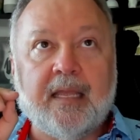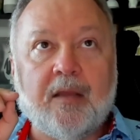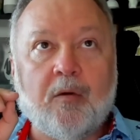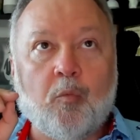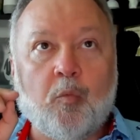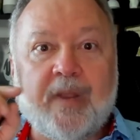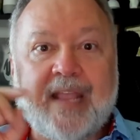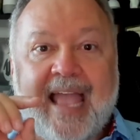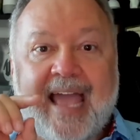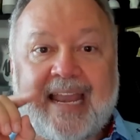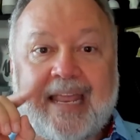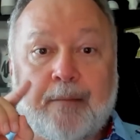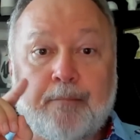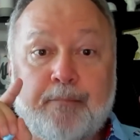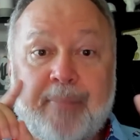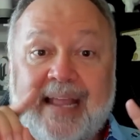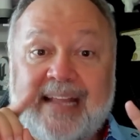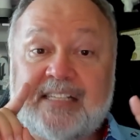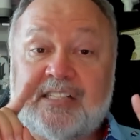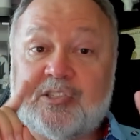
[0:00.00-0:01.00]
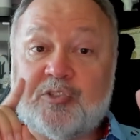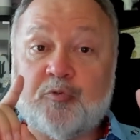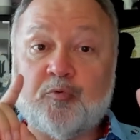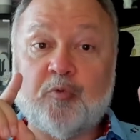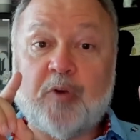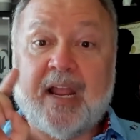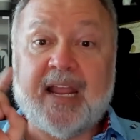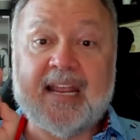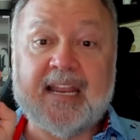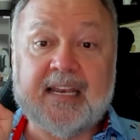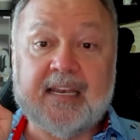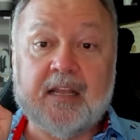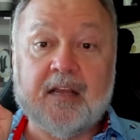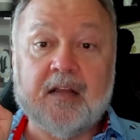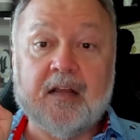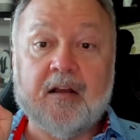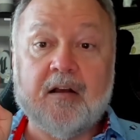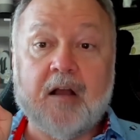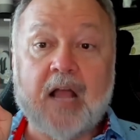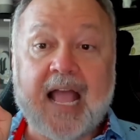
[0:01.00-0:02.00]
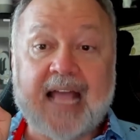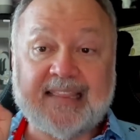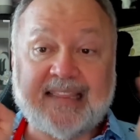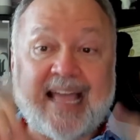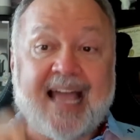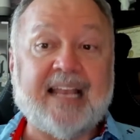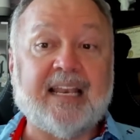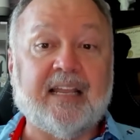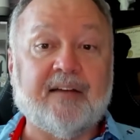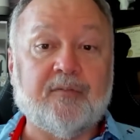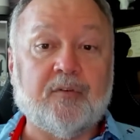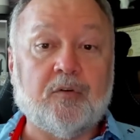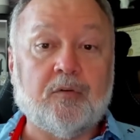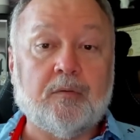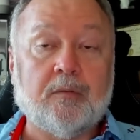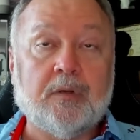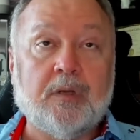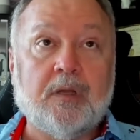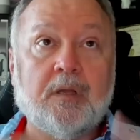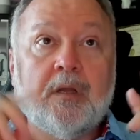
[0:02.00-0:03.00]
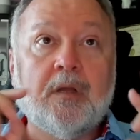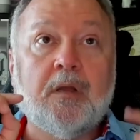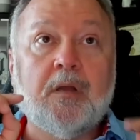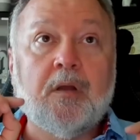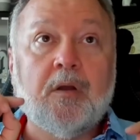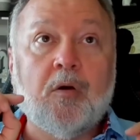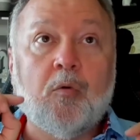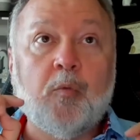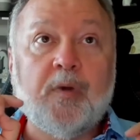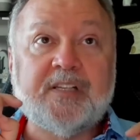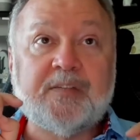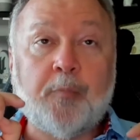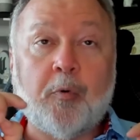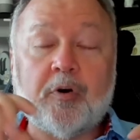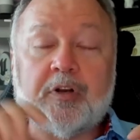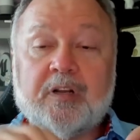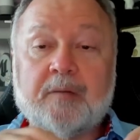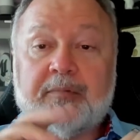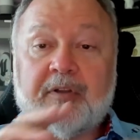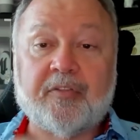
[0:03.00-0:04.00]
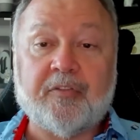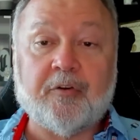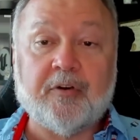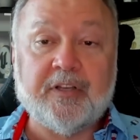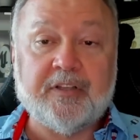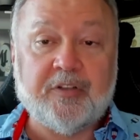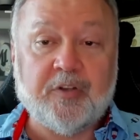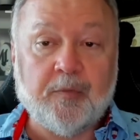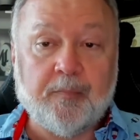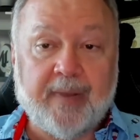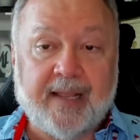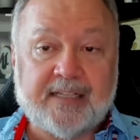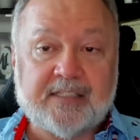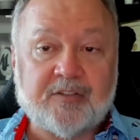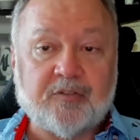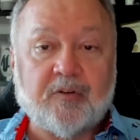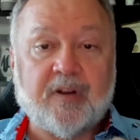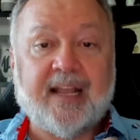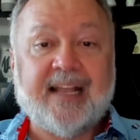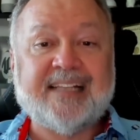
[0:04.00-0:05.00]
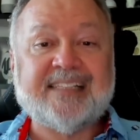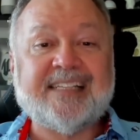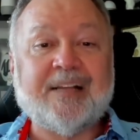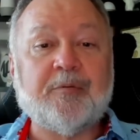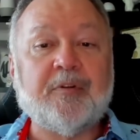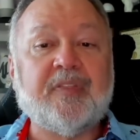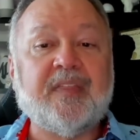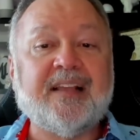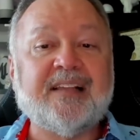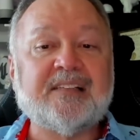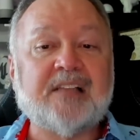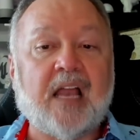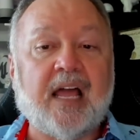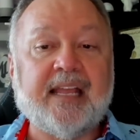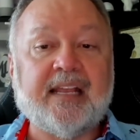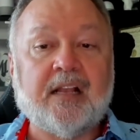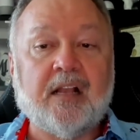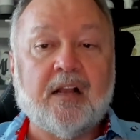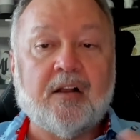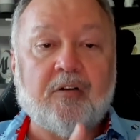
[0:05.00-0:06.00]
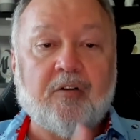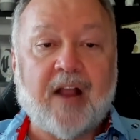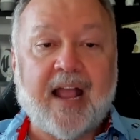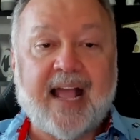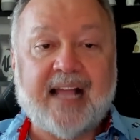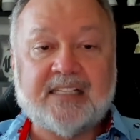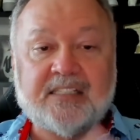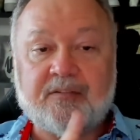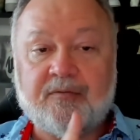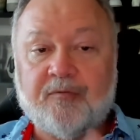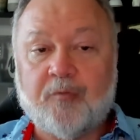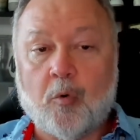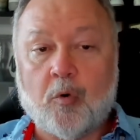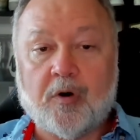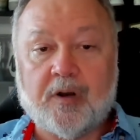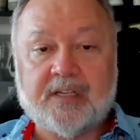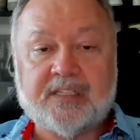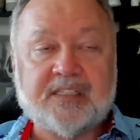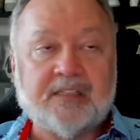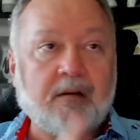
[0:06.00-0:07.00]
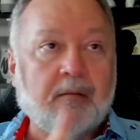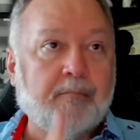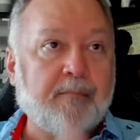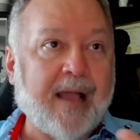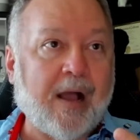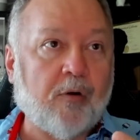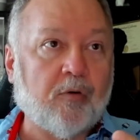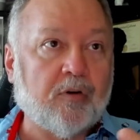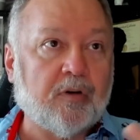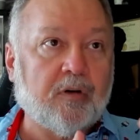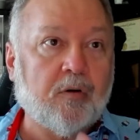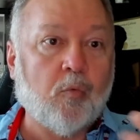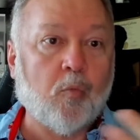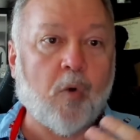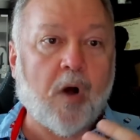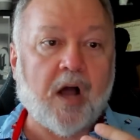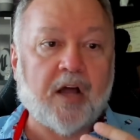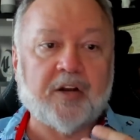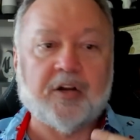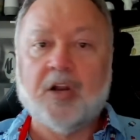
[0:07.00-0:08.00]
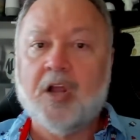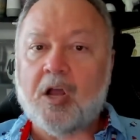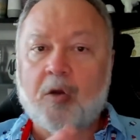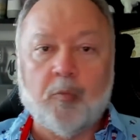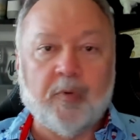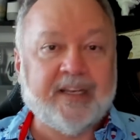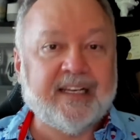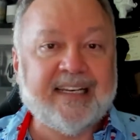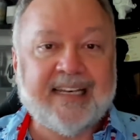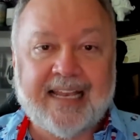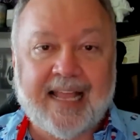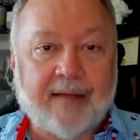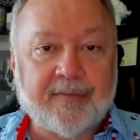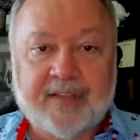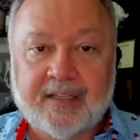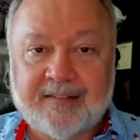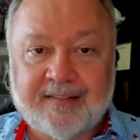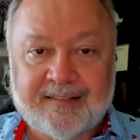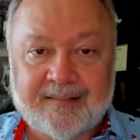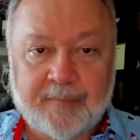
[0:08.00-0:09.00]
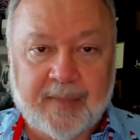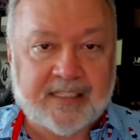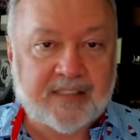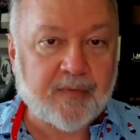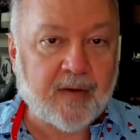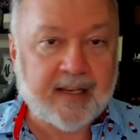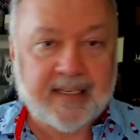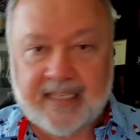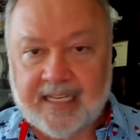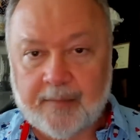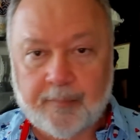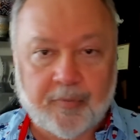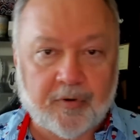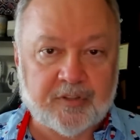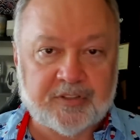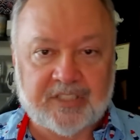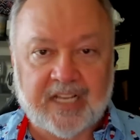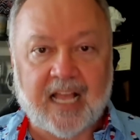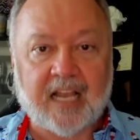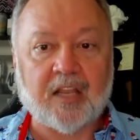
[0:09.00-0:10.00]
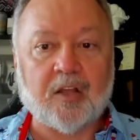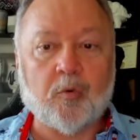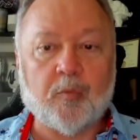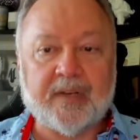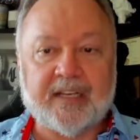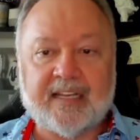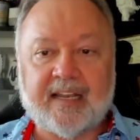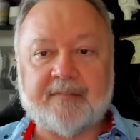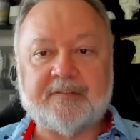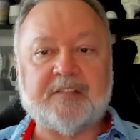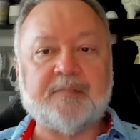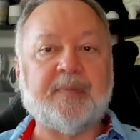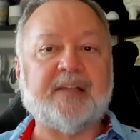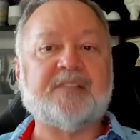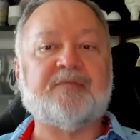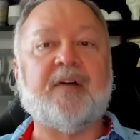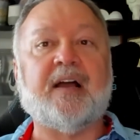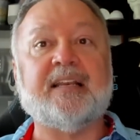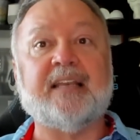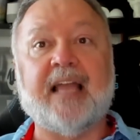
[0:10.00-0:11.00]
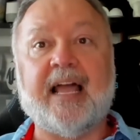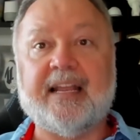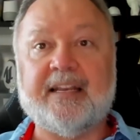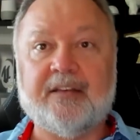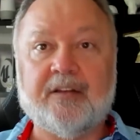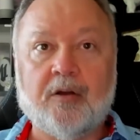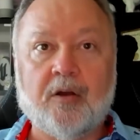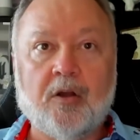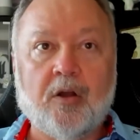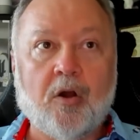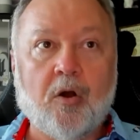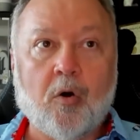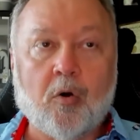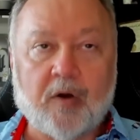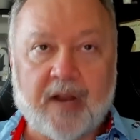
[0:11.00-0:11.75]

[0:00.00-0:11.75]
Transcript: we had a base terrain at that level. We supported up to 32 base terrains. They were things like grass, forest, mountain, water. We didn't have to specify deep or shallow. We didn't have to specify light or